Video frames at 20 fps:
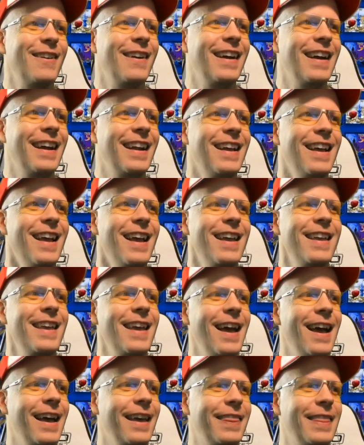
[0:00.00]
right.
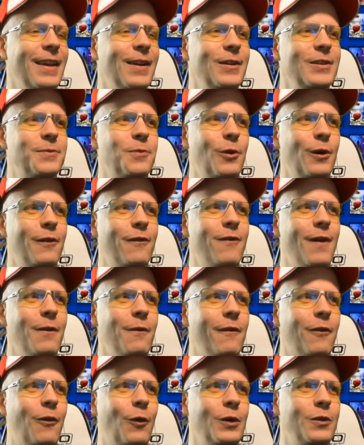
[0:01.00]
Yeah, I think it was more
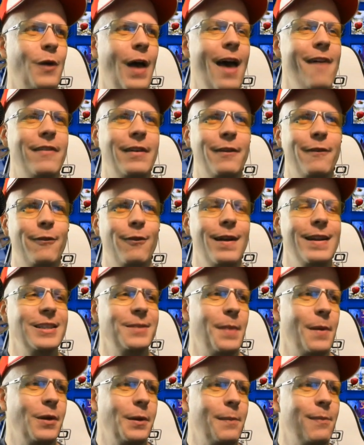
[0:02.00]
fun, of course, having
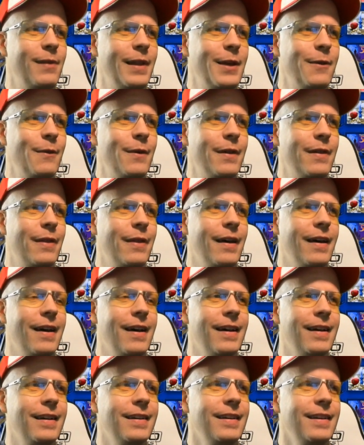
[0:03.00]
friends be able to play with.
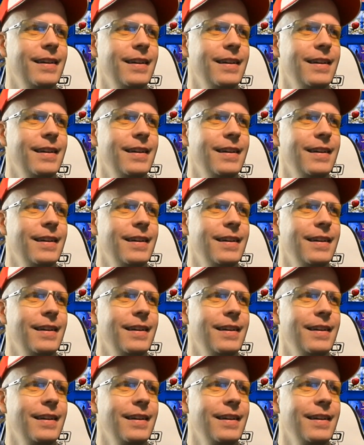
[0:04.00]
Uh,